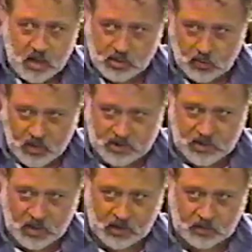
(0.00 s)

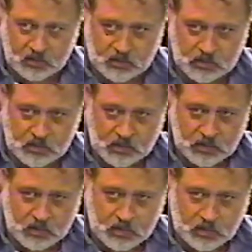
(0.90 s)
USA.
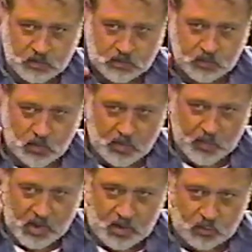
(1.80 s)
The
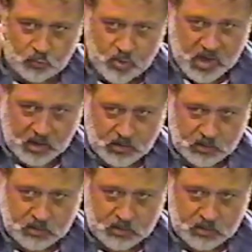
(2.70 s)
doorbell rings.